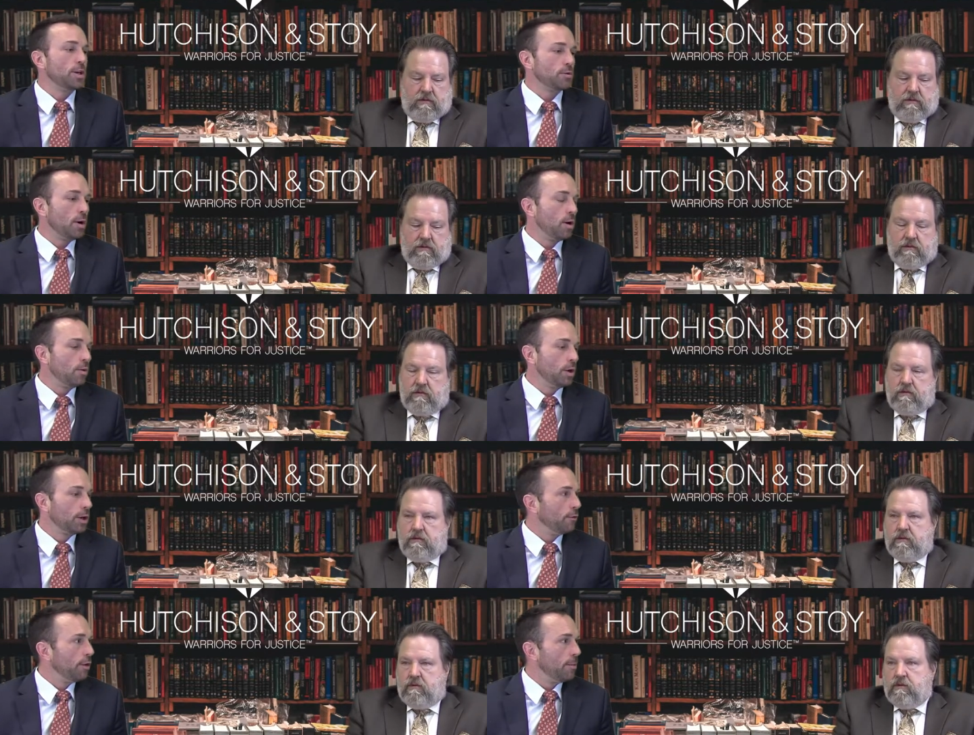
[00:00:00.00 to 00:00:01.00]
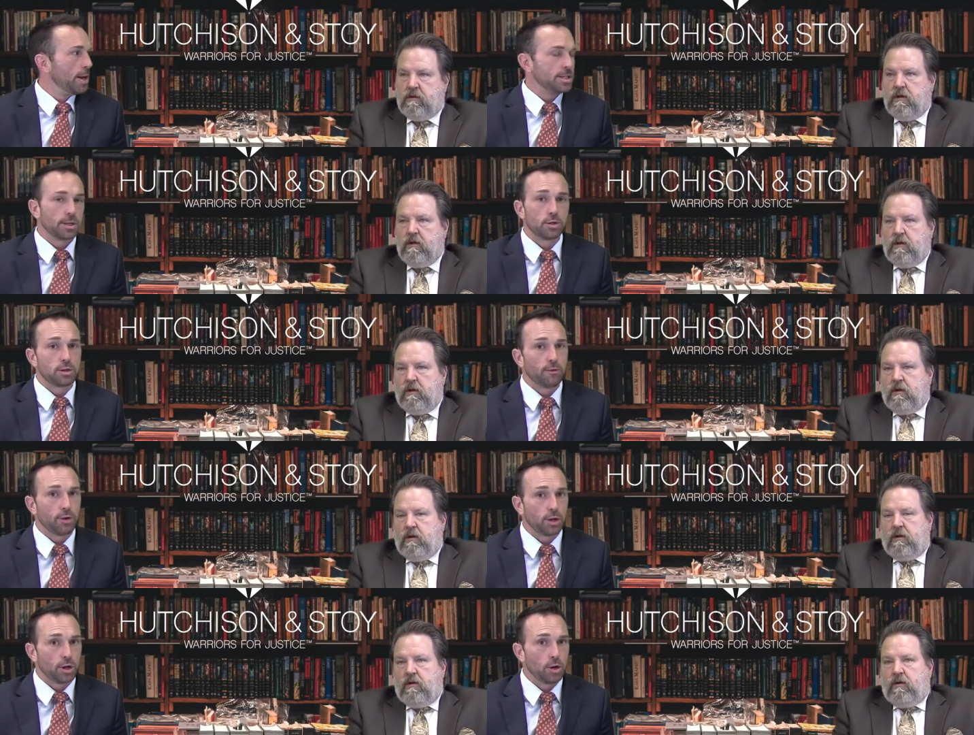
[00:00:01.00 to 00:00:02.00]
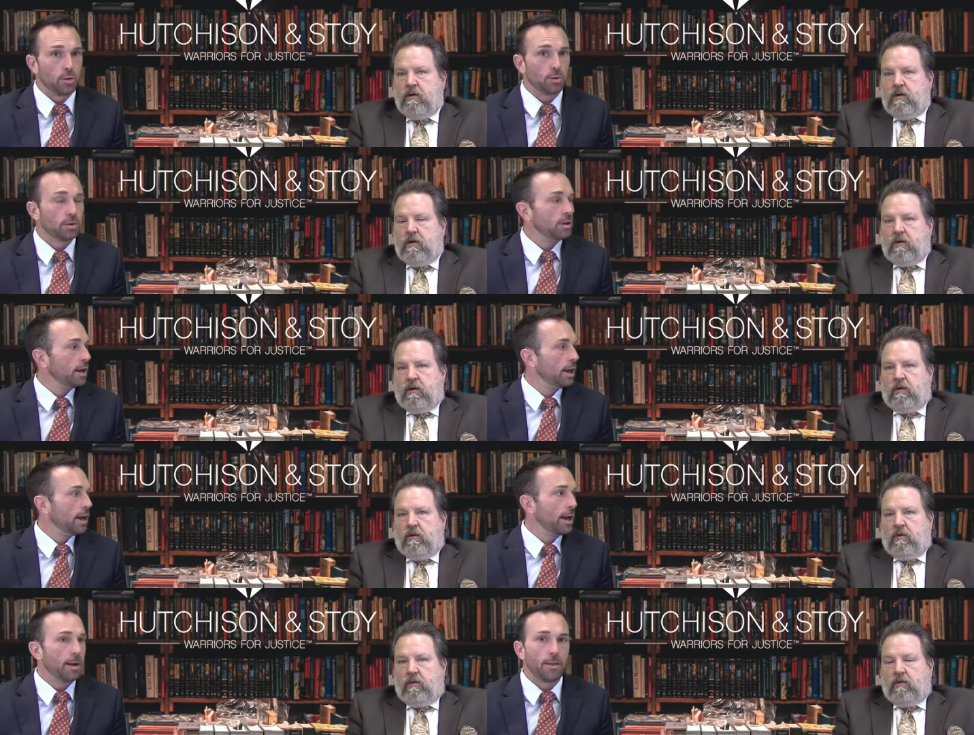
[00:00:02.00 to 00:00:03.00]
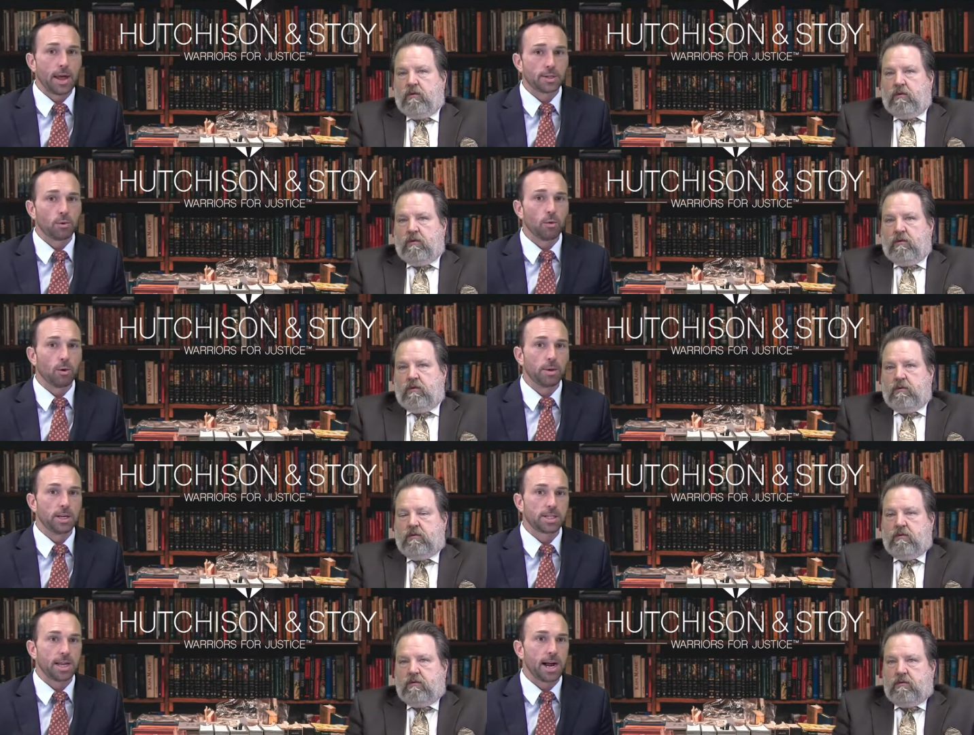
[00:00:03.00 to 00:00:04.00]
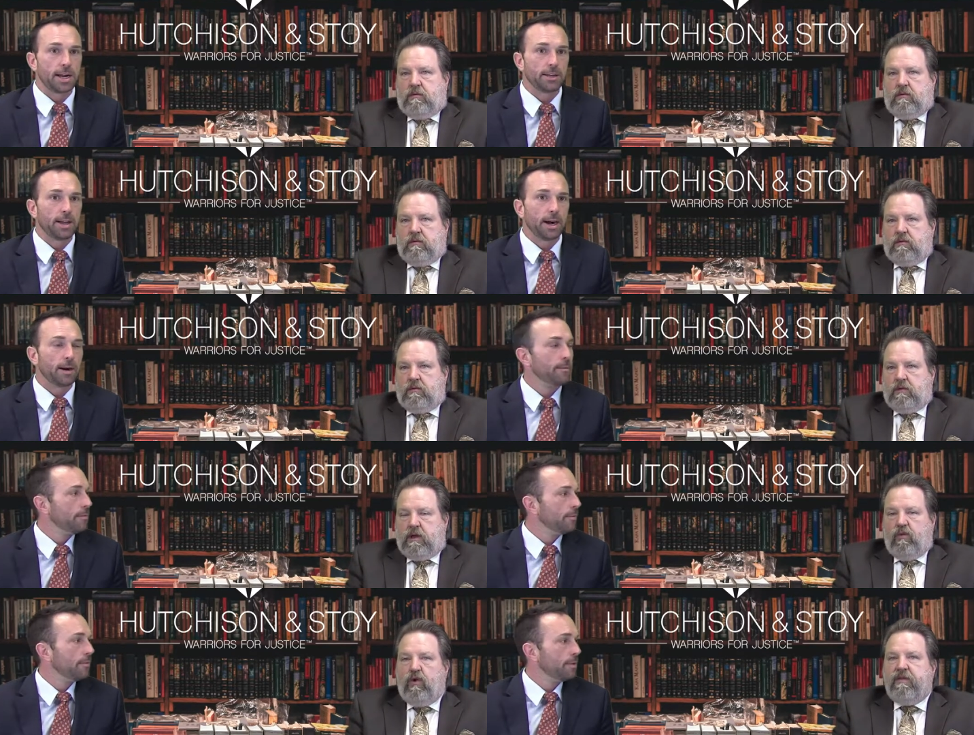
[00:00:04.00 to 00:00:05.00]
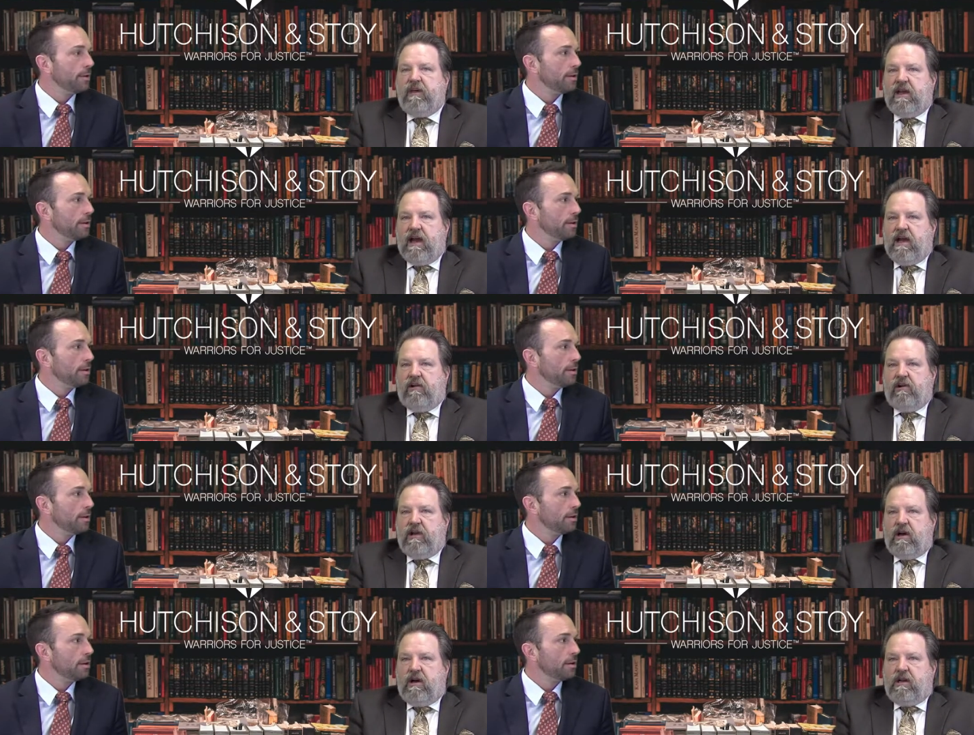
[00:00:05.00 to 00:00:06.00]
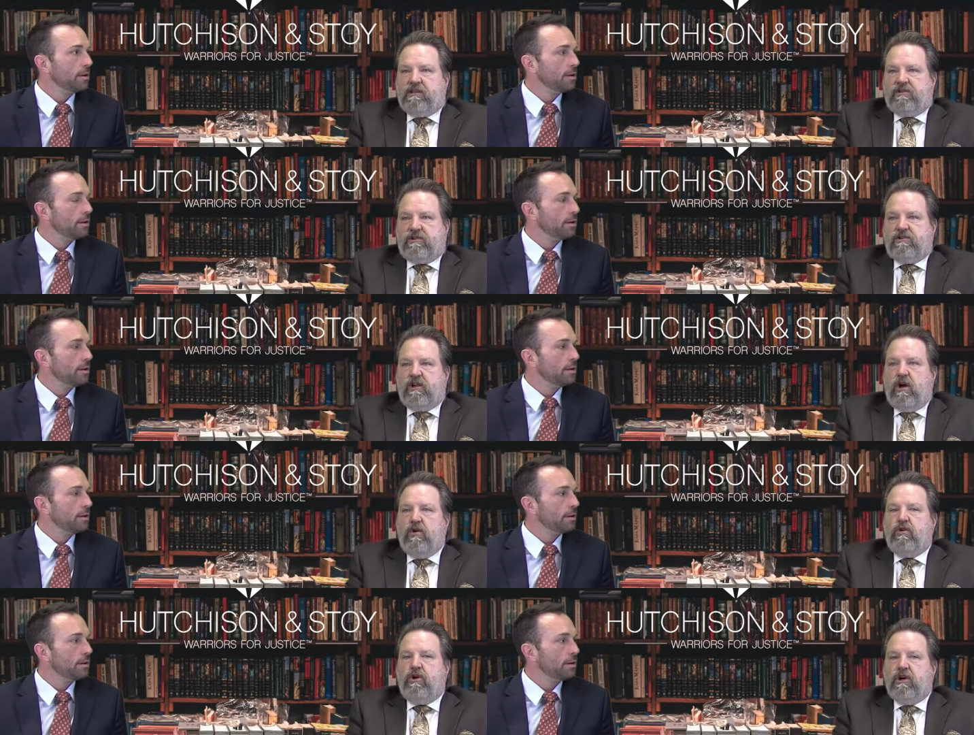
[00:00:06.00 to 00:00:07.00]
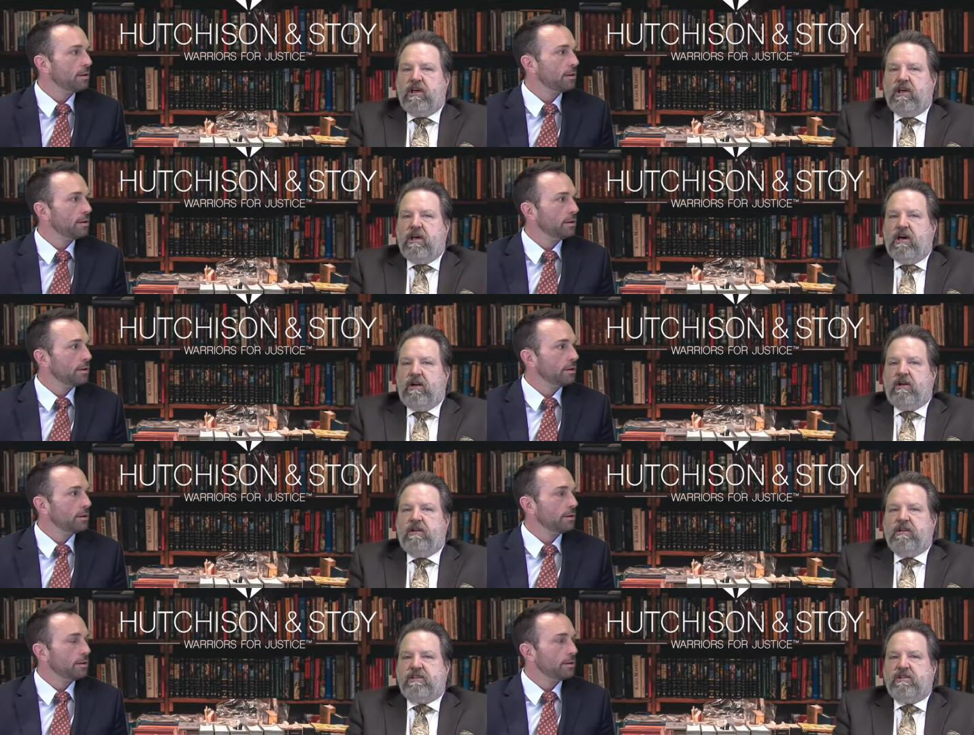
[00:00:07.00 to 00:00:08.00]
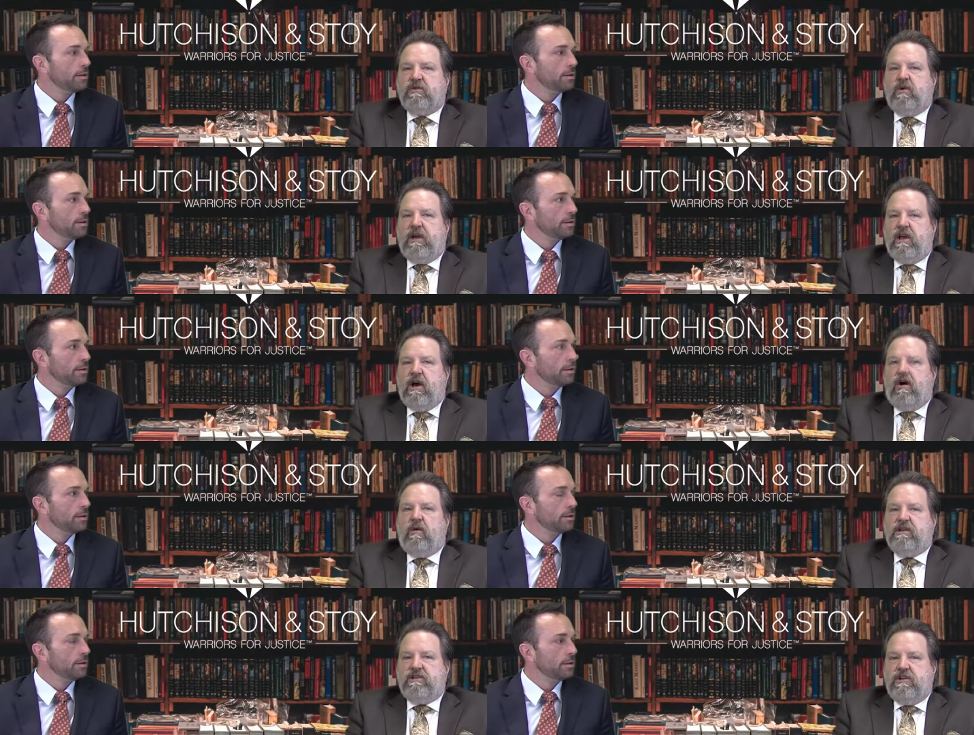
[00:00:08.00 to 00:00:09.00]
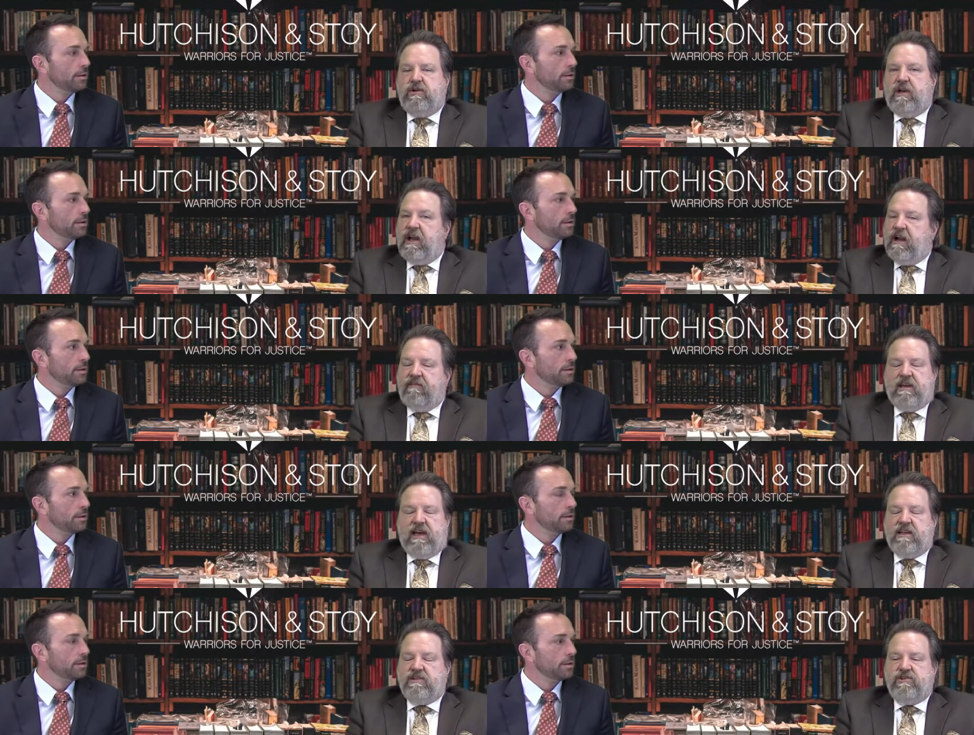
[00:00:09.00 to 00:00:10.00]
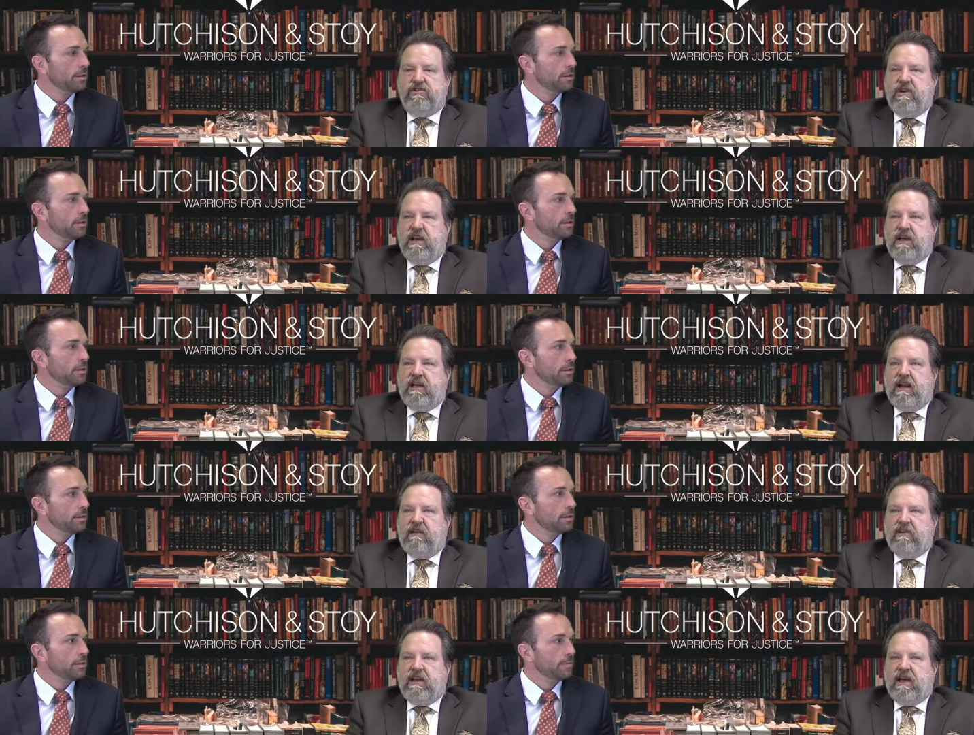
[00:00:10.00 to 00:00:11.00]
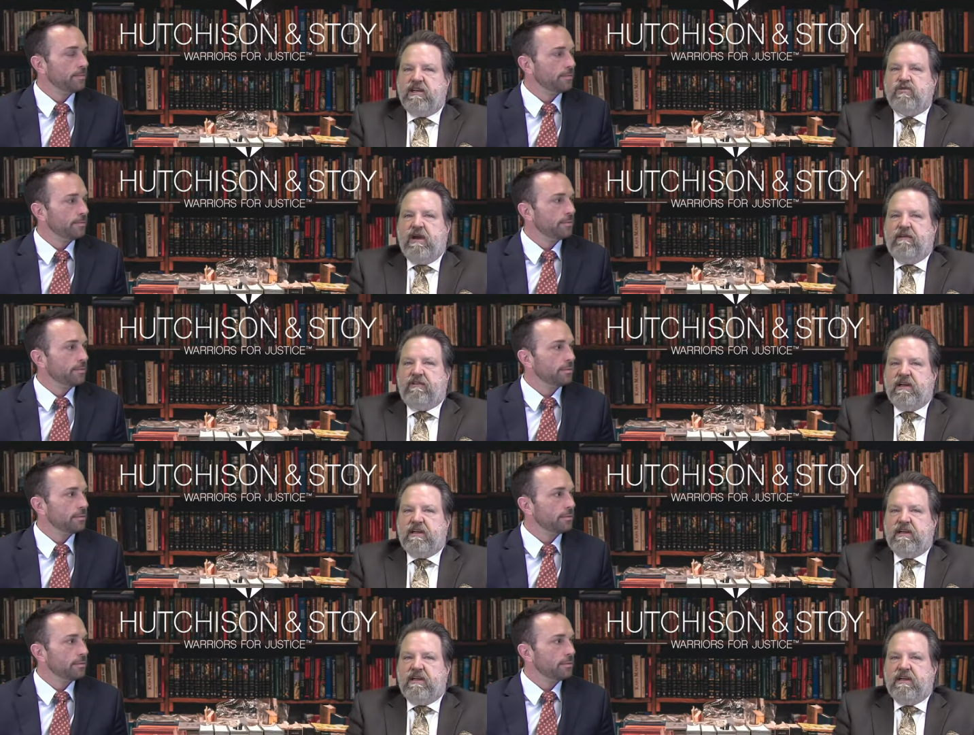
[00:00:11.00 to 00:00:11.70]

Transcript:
Speaker 1: is wrong. We're looking for the best solution for you. Uh, and that's what we'll be deciding there. And one thing I agree on
Speaker 2: is there's no cookie cutter. This is the way you always do it. Every case is unique, and every case we have to